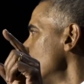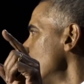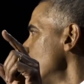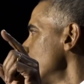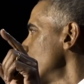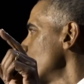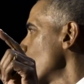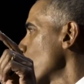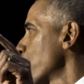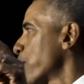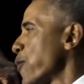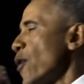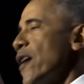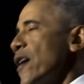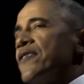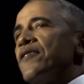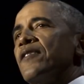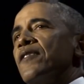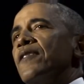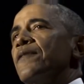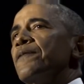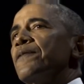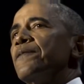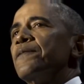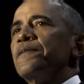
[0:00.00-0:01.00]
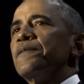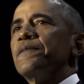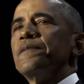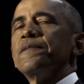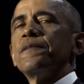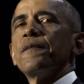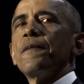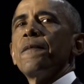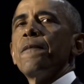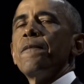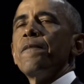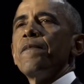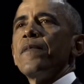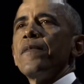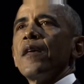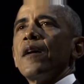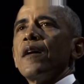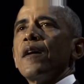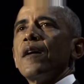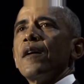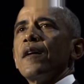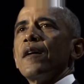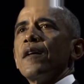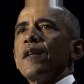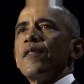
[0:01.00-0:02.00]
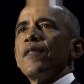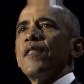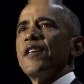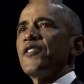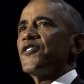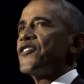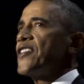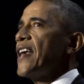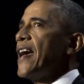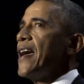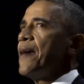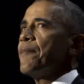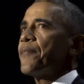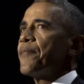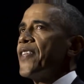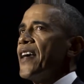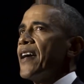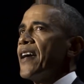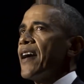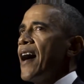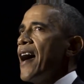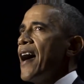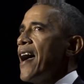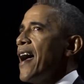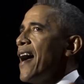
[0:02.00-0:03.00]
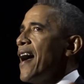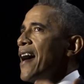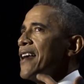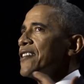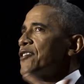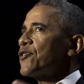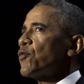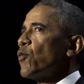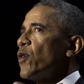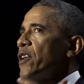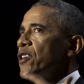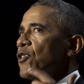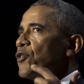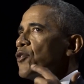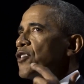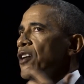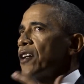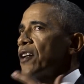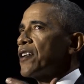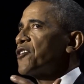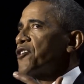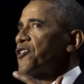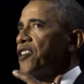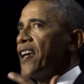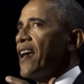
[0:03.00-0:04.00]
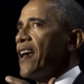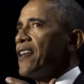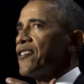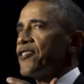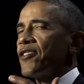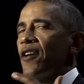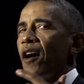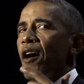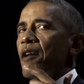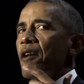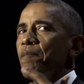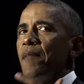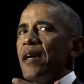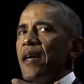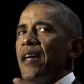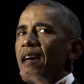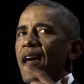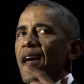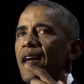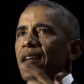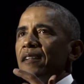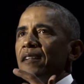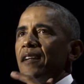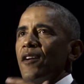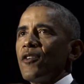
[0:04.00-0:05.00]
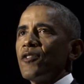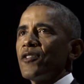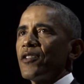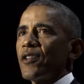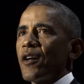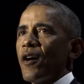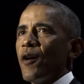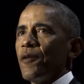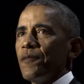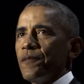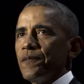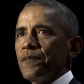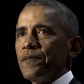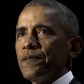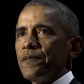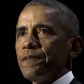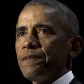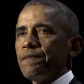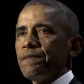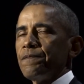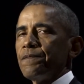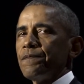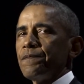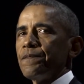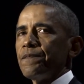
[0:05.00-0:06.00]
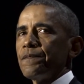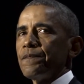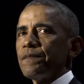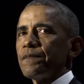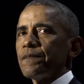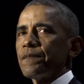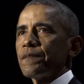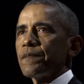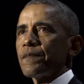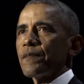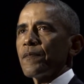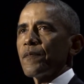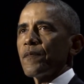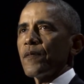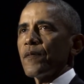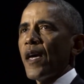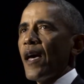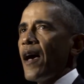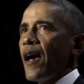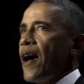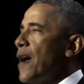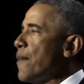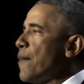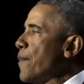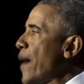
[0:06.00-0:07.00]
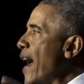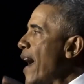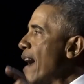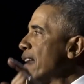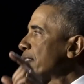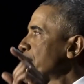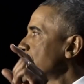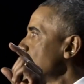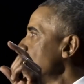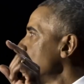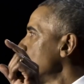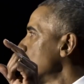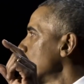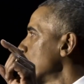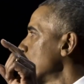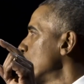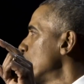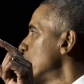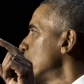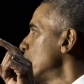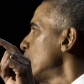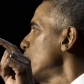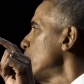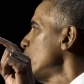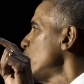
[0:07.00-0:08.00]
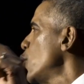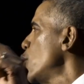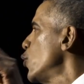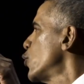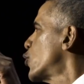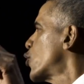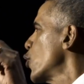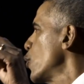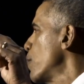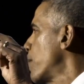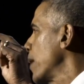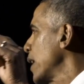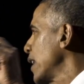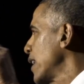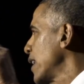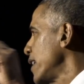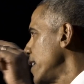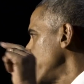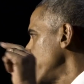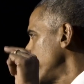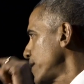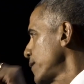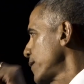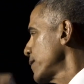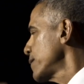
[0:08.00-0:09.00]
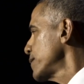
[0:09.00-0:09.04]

as your president. The same thing I asked when you took a chance on me 8 years ago. I'm asking you to believe,